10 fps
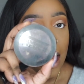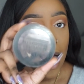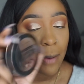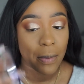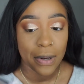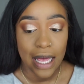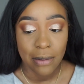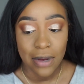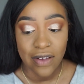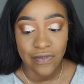I'm
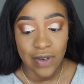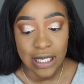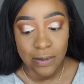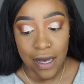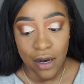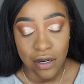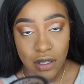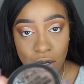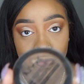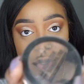applying my face powder,
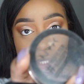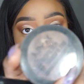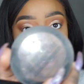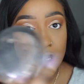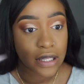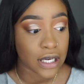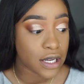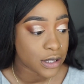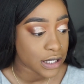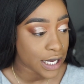the no filter powder in the
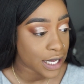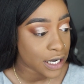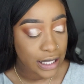color Sand.